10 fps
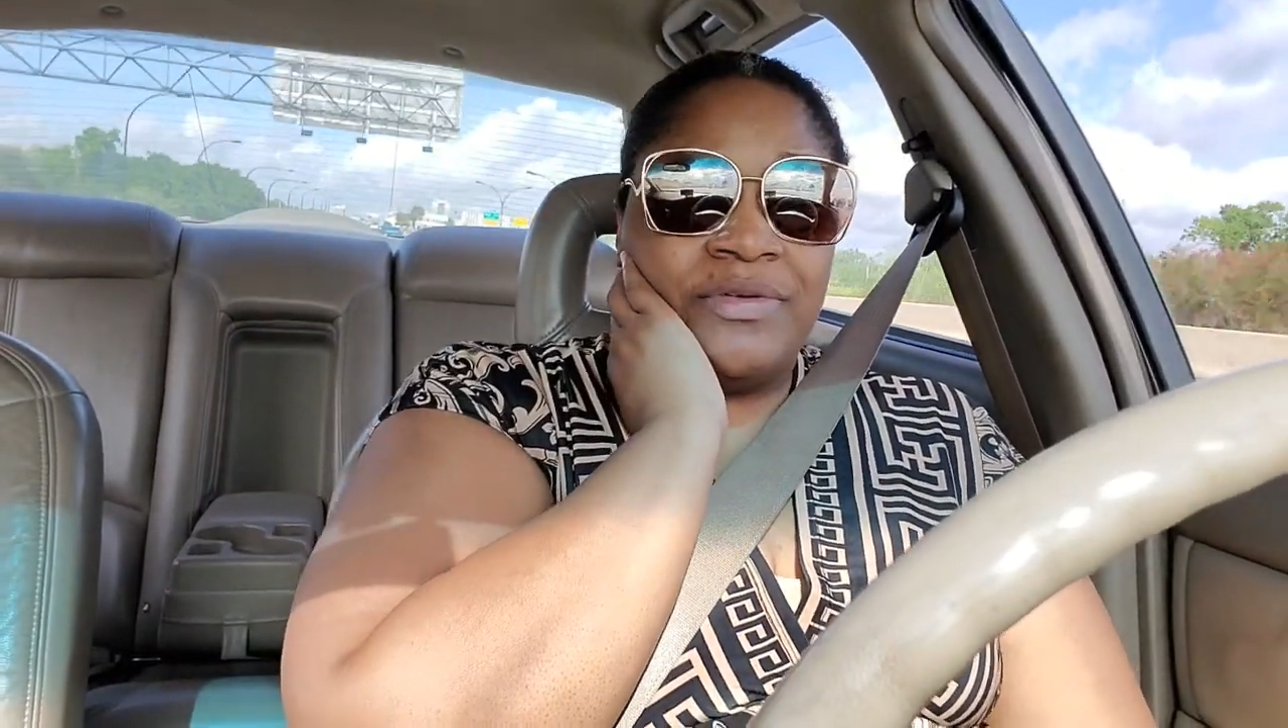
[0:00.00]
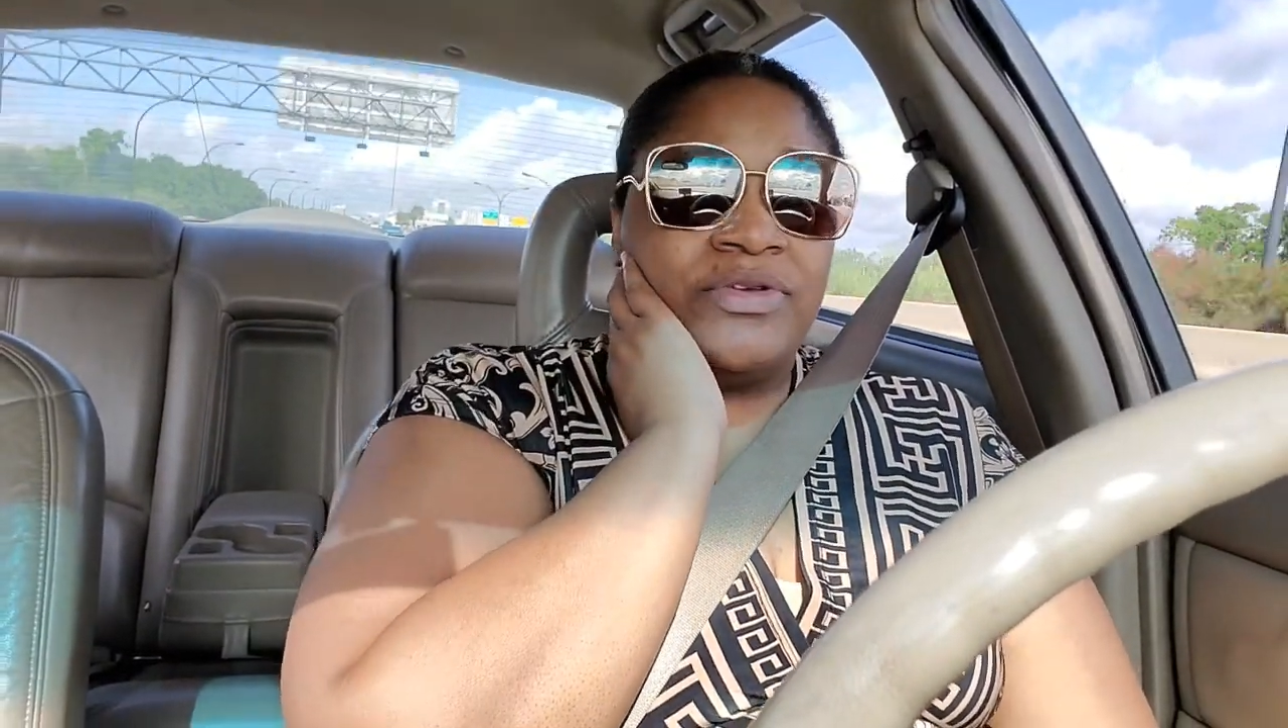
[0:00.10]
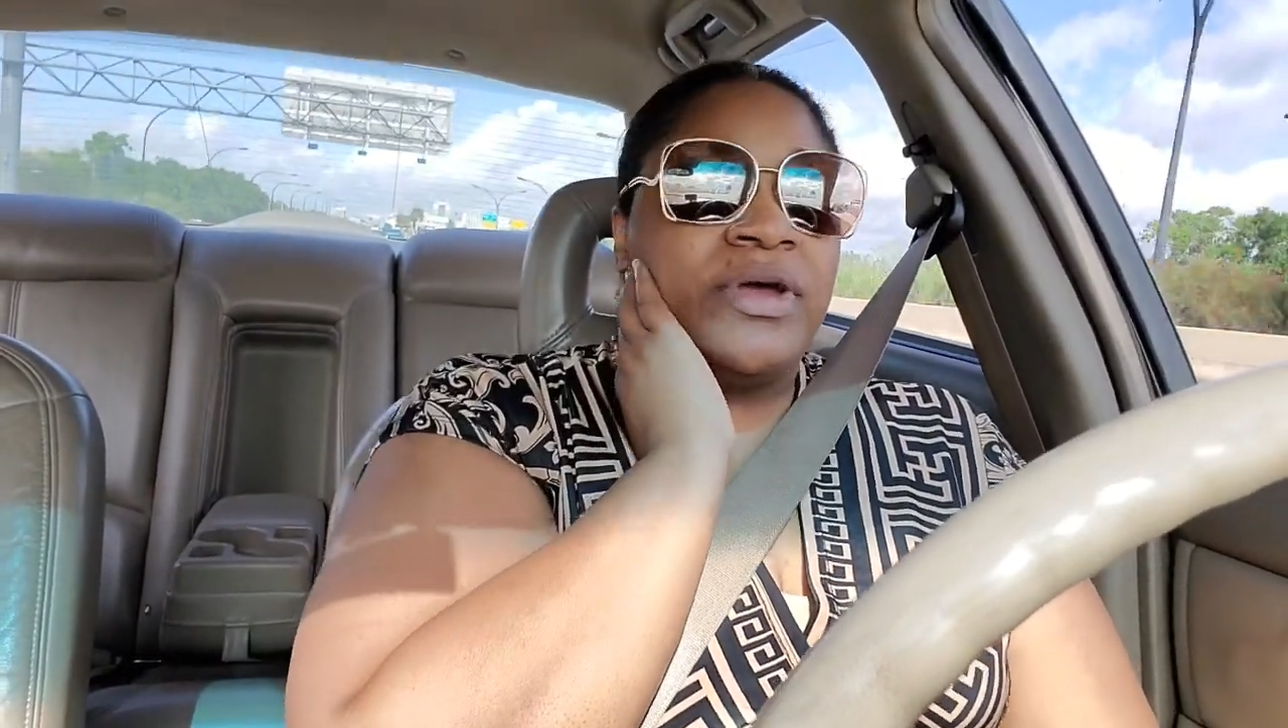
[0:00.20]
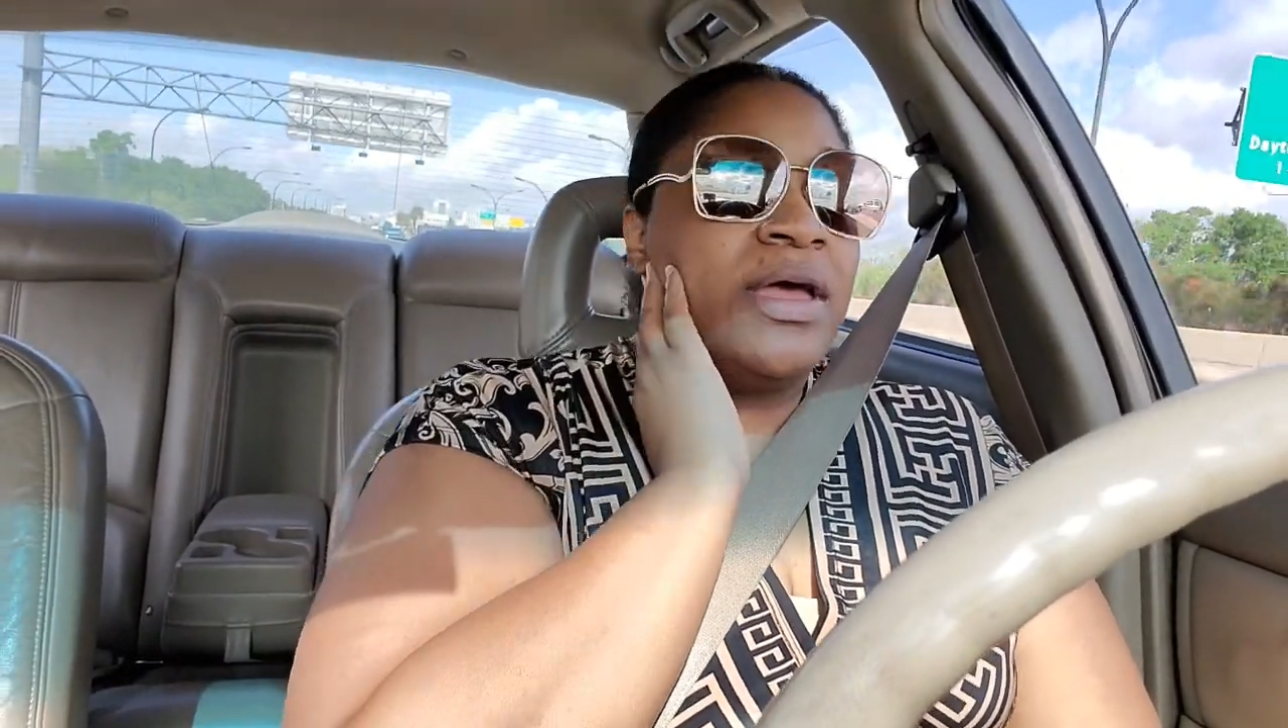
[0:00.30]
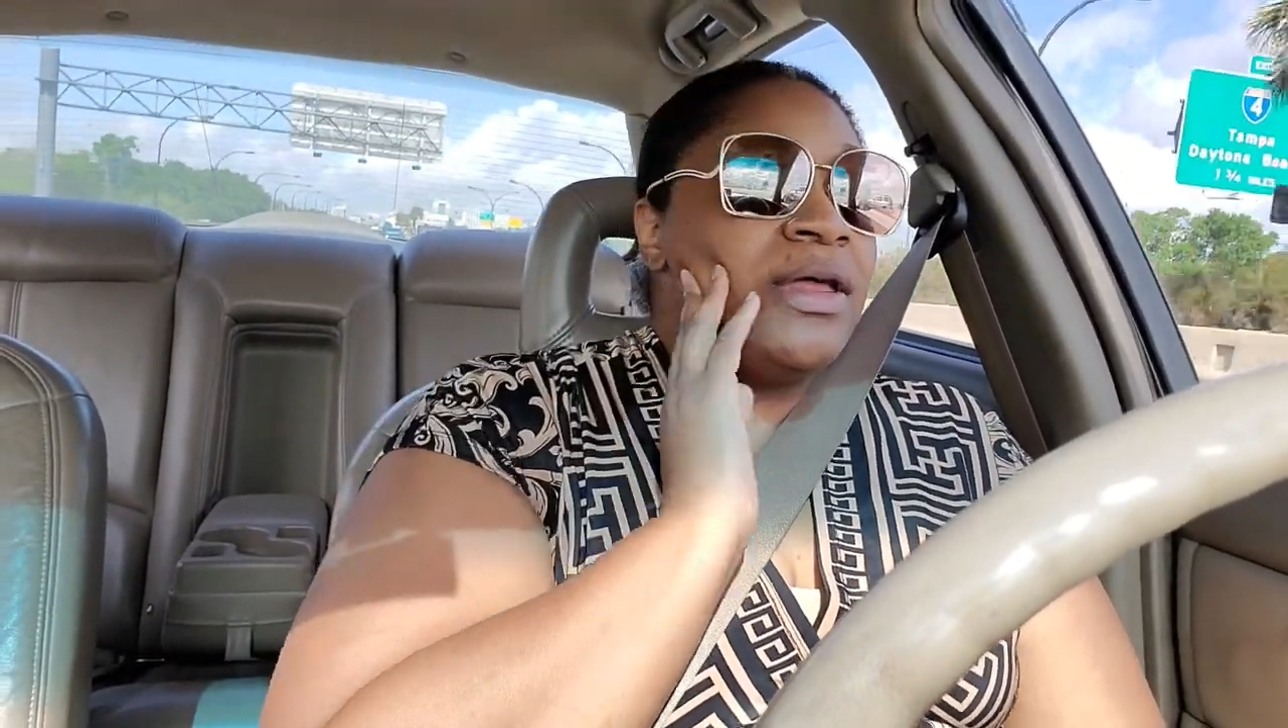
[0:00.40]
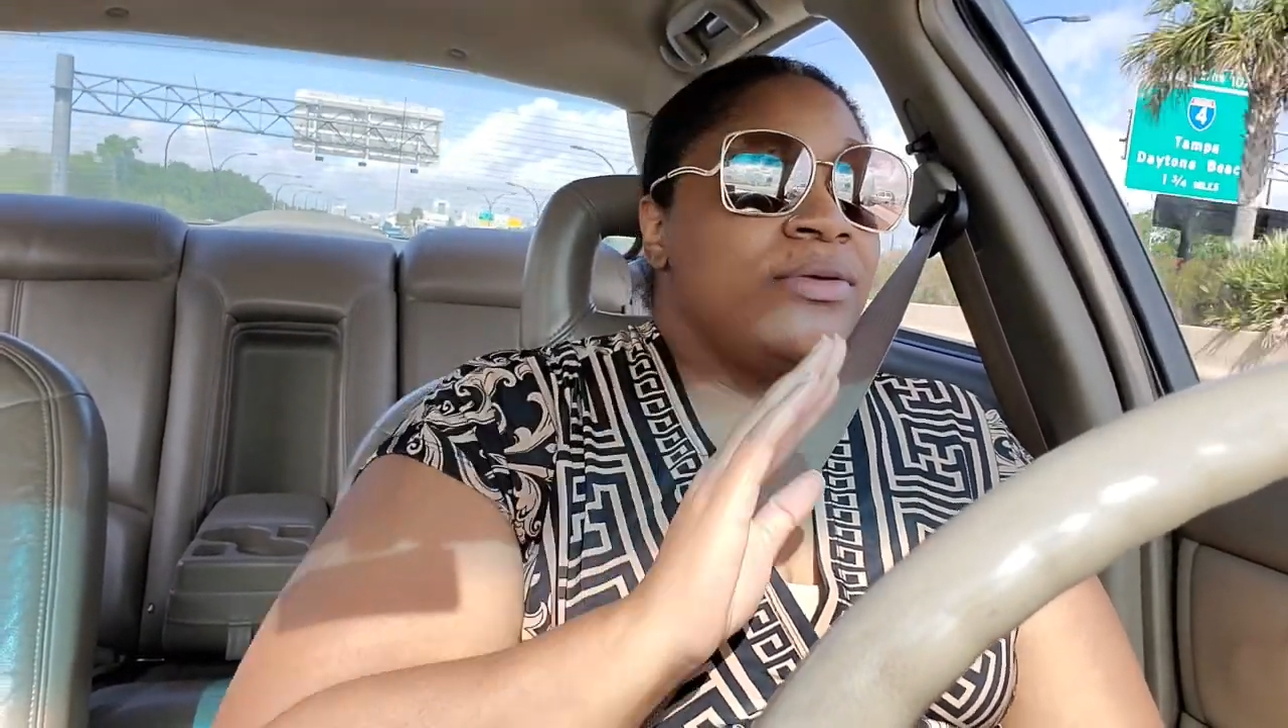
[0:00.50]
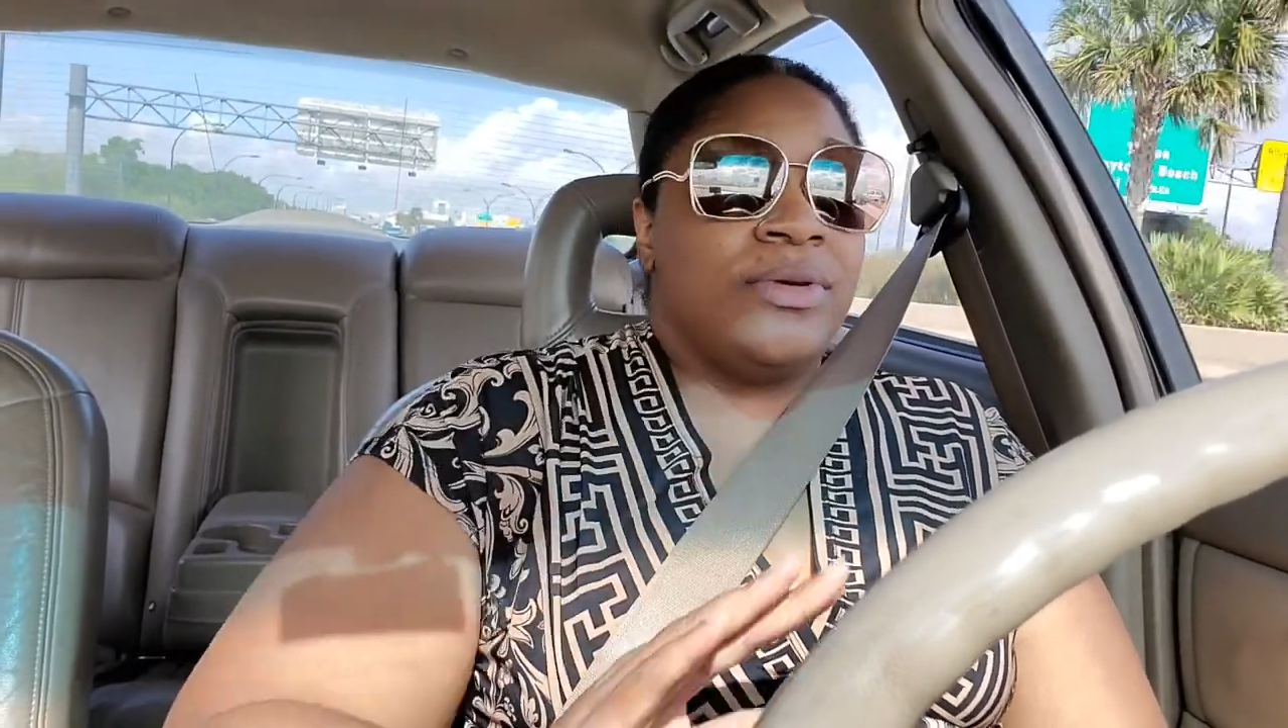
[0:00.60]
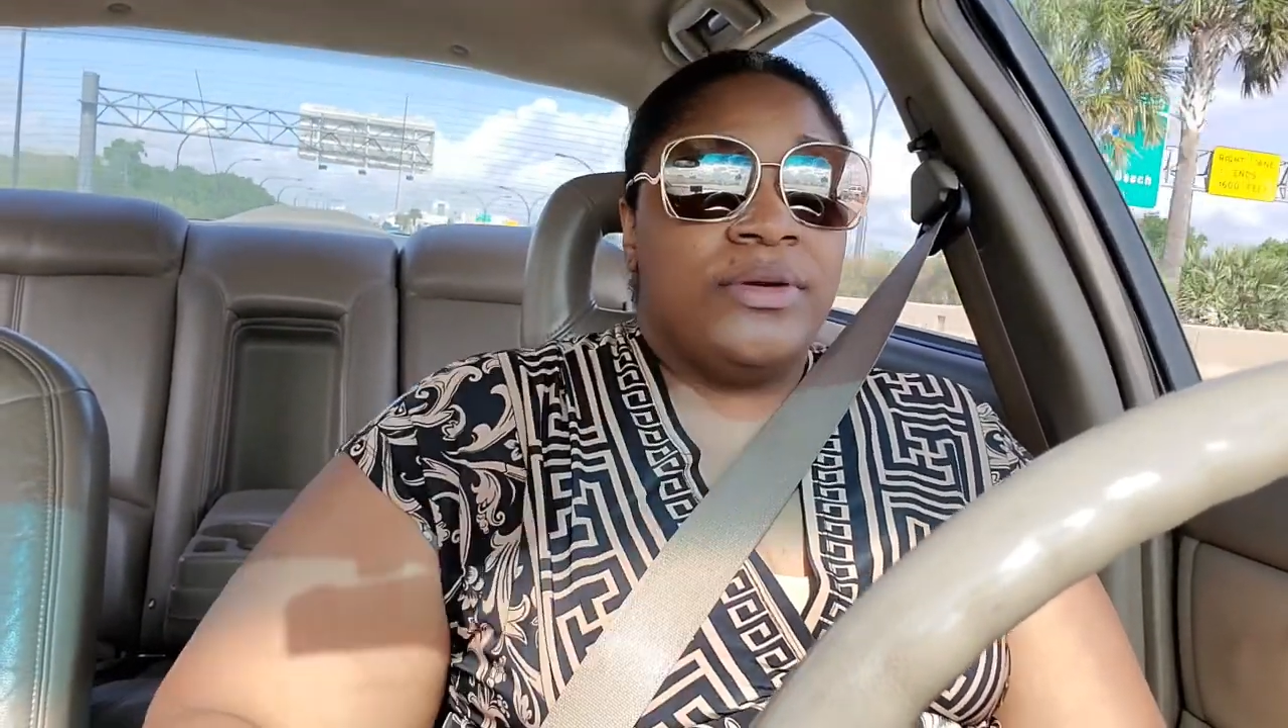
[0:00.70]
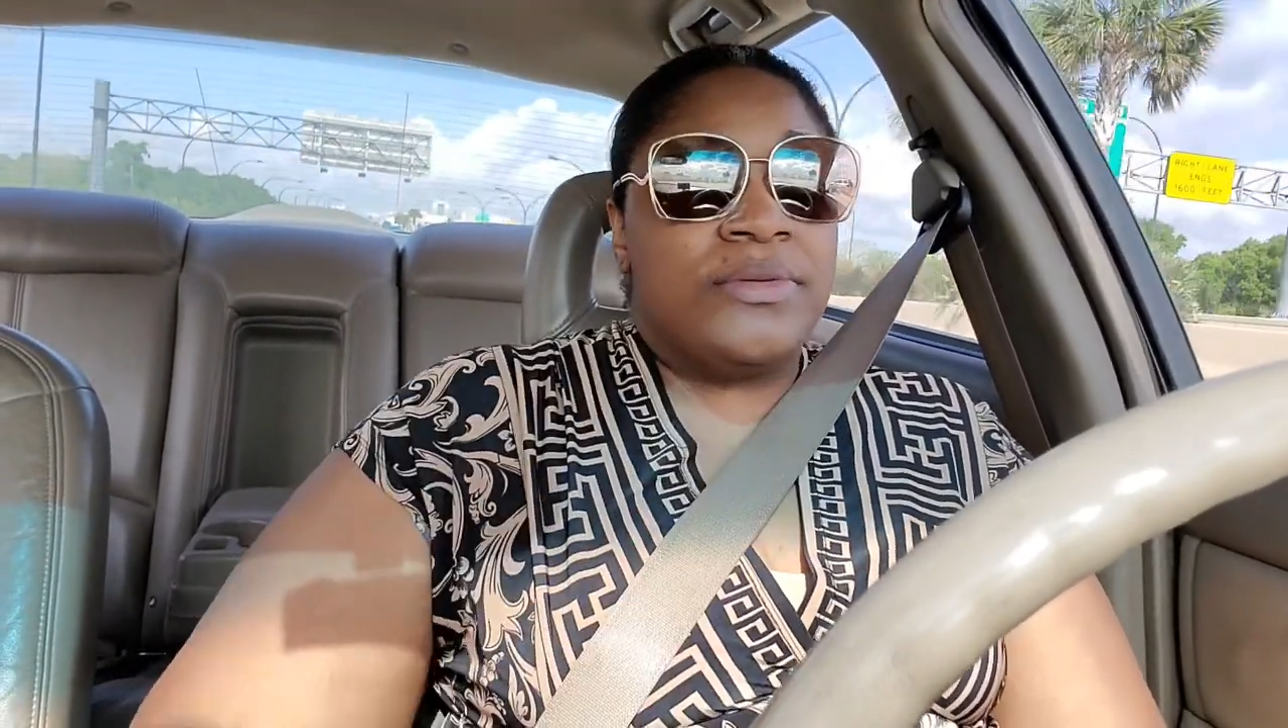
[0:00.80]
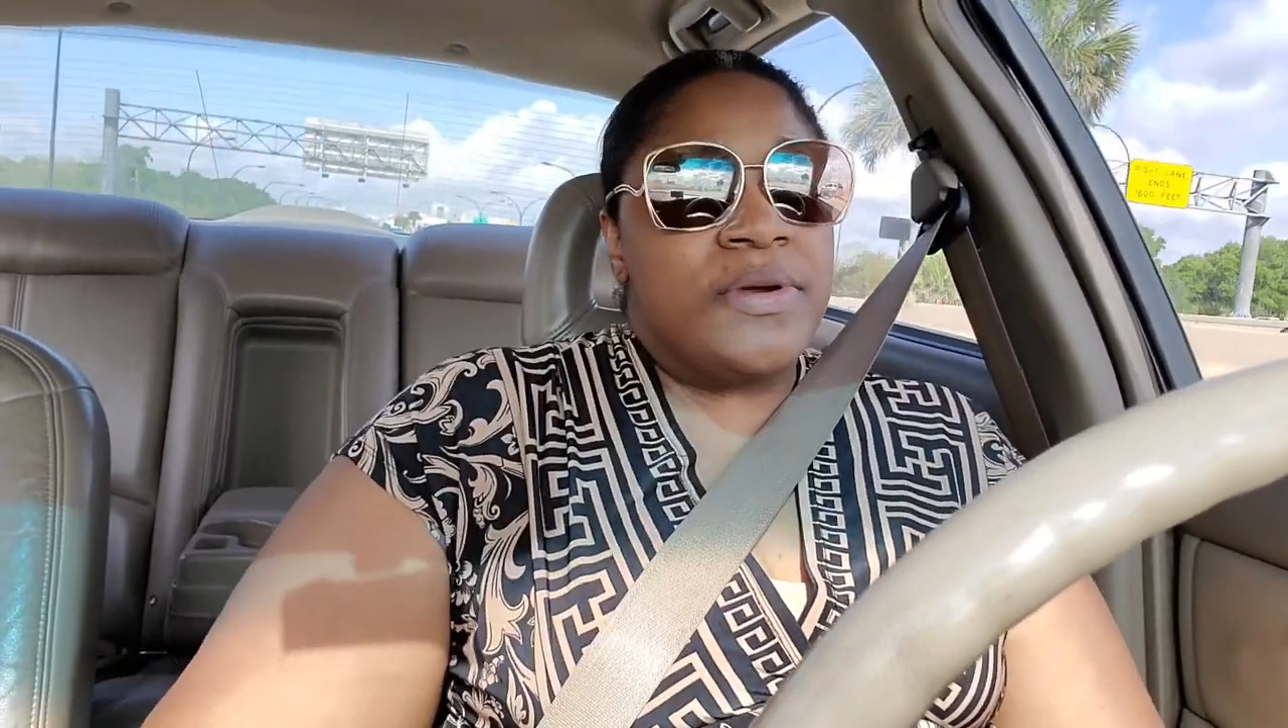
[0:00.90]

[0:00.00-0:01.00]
I don't know.